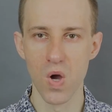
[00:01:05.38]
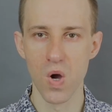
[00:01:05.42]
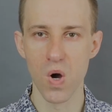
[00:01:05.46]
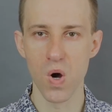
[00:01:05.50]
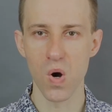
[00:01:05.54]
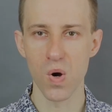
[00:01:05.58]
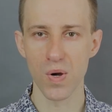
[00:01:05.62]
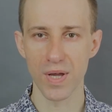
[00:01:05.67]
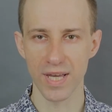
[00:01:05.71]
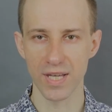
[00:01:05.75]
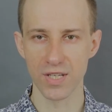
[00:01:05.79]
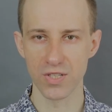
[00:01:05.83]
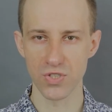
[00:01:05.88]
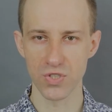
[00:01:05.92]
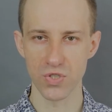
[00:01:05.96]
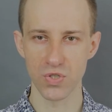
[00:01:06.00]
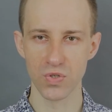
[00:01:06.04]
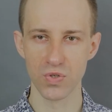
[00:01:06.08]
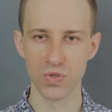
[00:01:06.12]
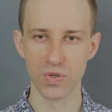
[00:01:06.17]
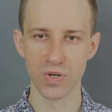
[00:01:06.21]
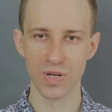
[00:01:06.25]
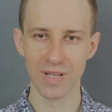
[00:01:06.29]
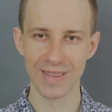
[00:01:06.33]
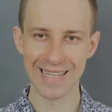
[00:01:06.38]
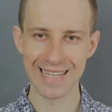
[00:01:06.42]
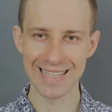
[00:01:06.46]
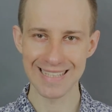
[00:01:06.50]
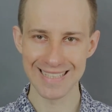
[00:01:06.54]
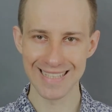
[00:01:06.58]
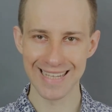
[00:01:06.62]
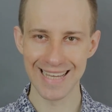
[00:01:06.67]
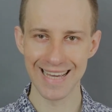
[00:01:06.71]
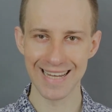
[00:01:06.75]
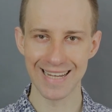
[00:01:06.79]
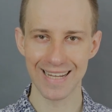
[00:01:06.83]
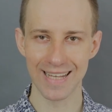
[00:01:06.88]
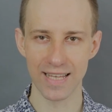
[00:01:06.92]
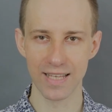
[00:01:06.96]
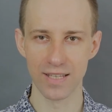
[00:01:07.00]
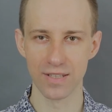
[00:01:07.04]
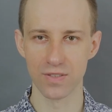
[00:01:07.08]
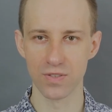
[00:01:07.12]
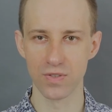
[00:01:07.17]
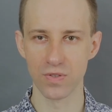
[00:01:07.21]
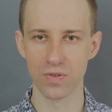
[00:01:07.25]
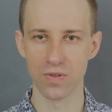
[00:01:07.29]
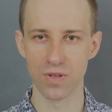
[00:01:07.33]
Okay, so let's get
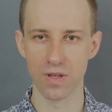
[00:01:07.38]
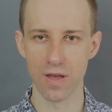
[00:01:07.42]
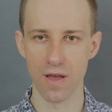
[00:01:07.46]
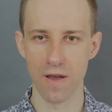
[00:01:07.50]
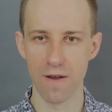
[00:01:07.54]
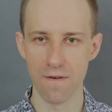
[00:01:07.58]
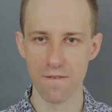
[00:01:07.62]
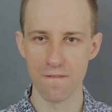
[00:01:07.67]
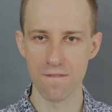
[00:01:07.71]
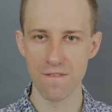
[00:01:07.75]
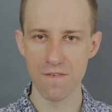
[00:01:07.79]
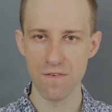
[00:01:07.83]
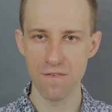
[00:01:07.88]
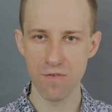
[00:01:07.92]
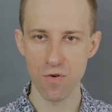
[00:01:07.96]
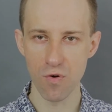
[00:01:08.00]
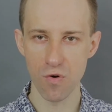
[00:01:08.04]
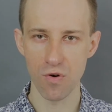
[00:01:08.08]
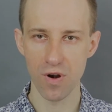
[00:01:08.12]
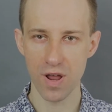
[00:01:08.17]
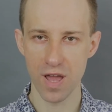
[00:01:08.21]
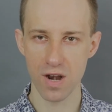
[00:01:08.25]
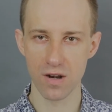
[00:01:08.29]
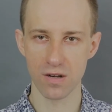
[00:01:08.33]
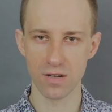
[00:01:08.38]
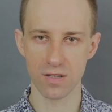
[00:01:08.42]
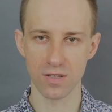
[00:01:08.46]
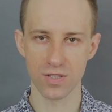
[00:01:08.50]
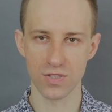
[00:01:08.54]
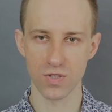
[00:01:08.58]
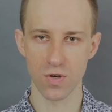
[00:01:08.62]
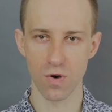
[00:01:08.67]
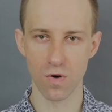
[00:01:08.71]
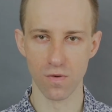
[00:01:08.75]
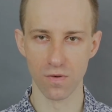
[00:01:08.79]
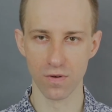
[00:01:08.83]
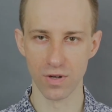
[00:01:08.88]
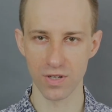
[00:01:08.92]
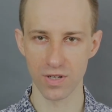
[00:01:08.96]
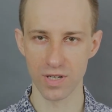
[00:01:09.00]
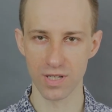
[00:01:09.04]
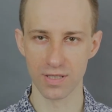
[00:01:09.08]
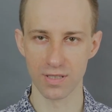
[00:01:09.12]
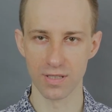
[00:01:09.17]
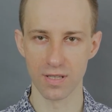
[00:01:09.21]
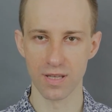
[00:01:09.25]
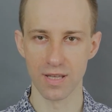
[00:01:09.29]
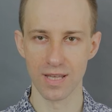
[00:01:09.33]
into the 4 areas of grit.